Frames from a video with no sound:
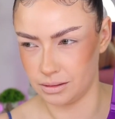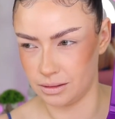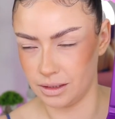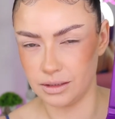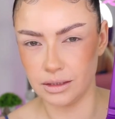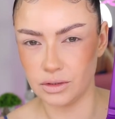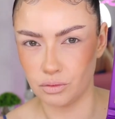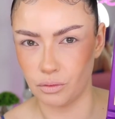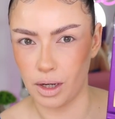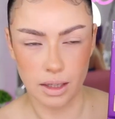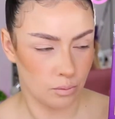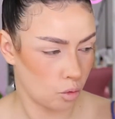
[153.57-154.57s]
this is
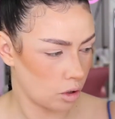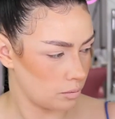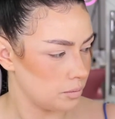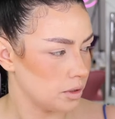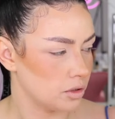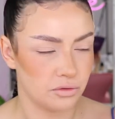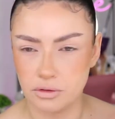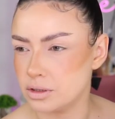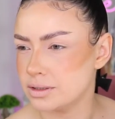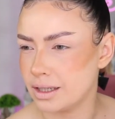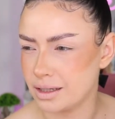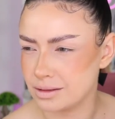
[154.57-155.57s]
way more beautiful
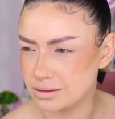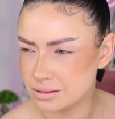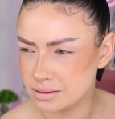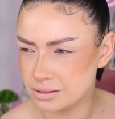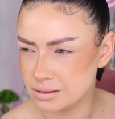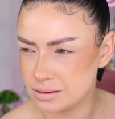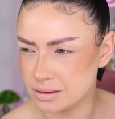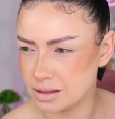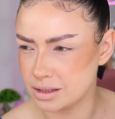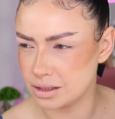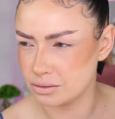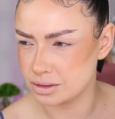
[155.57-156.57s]
than
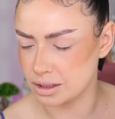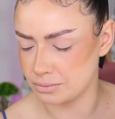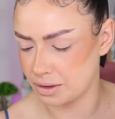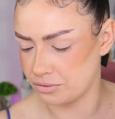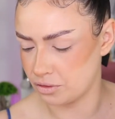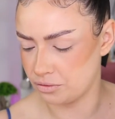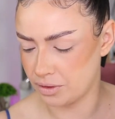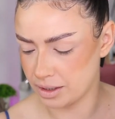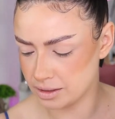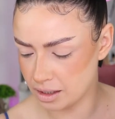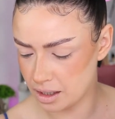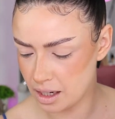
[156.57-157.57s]
it looks in my
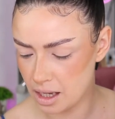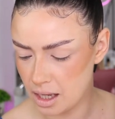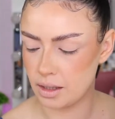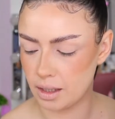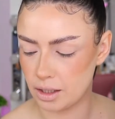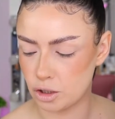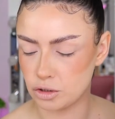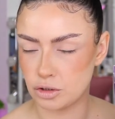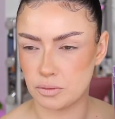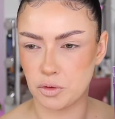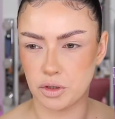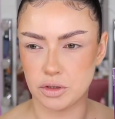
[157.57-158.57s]
viewfinder. And
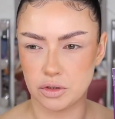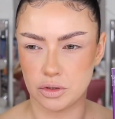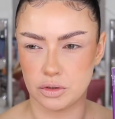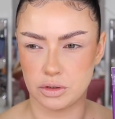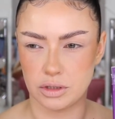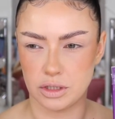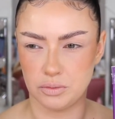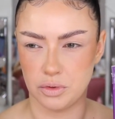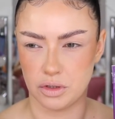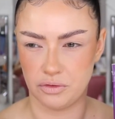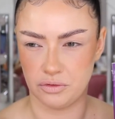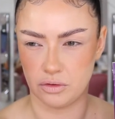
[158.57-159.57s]
also I'm going to use this
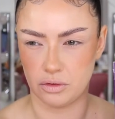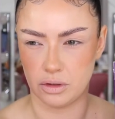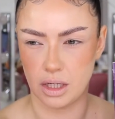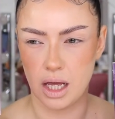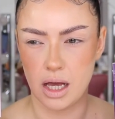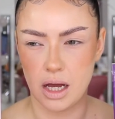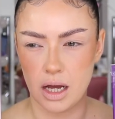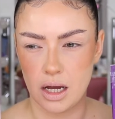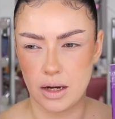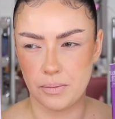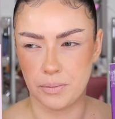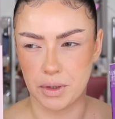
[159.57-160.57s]
beautiful
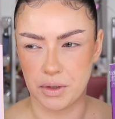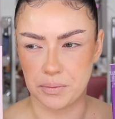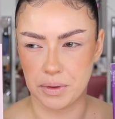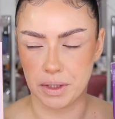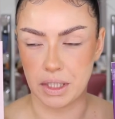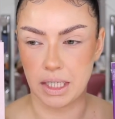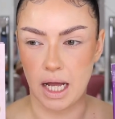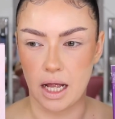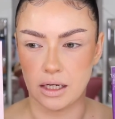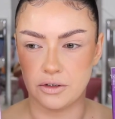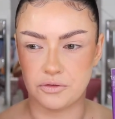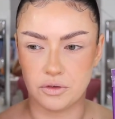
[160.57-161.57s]
purple
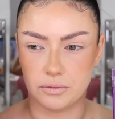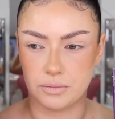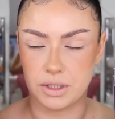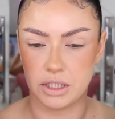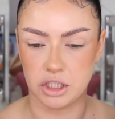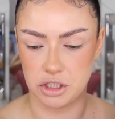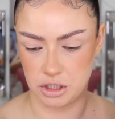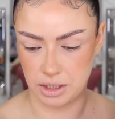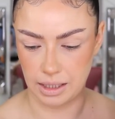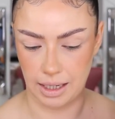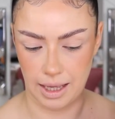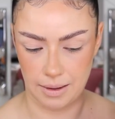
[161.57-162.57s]
color from the
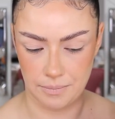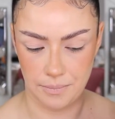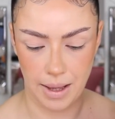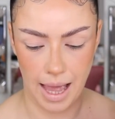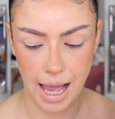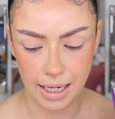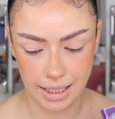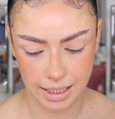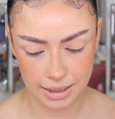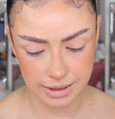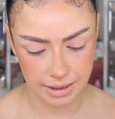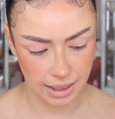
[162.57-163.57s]
Sheglam
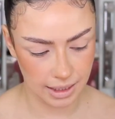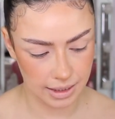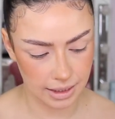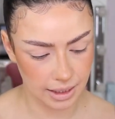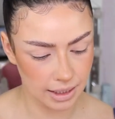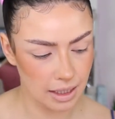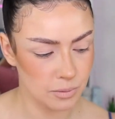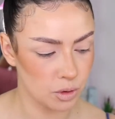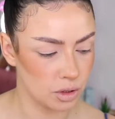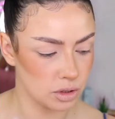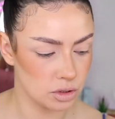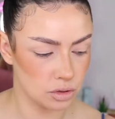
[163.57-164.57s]
palette. And again, I'm
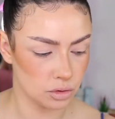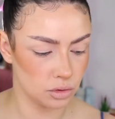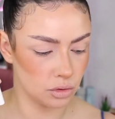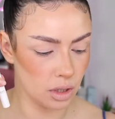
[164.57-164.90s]
going to